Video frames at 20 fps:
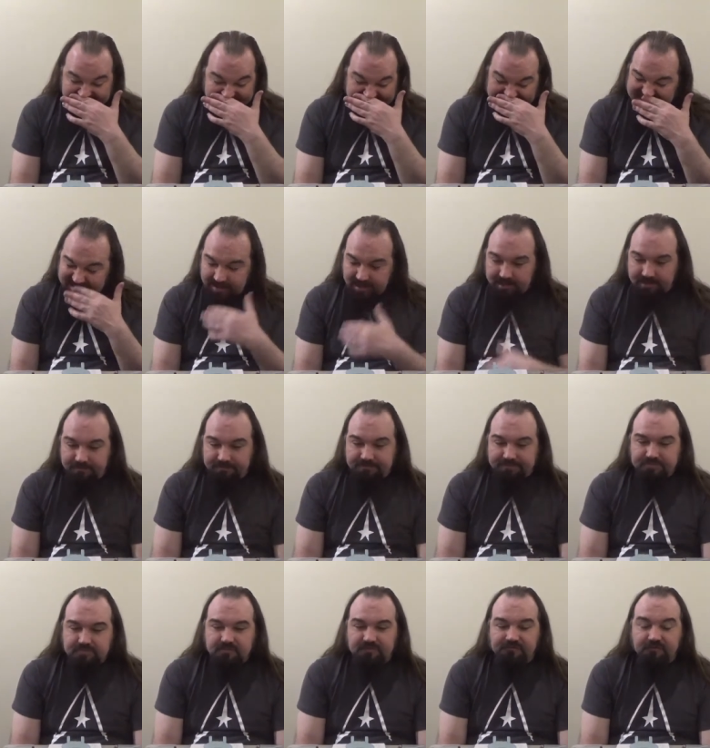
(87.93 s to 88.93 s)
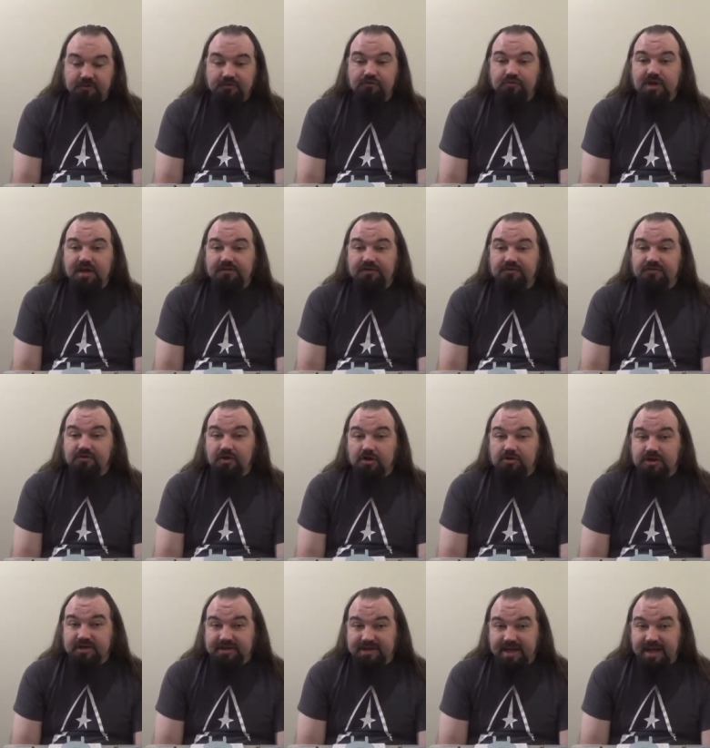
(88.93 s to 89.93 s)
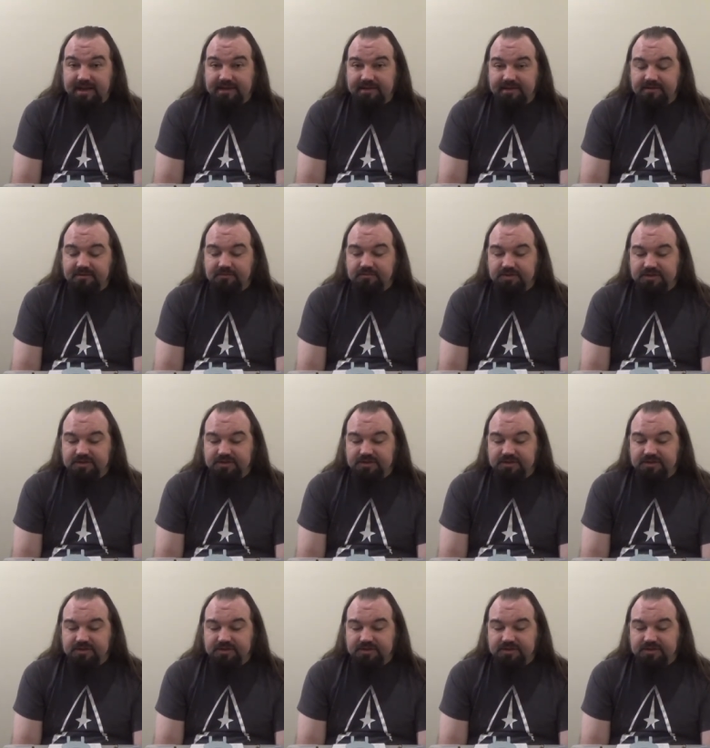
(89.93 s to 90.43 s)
Uh, The first wave of Star Trek Tactics,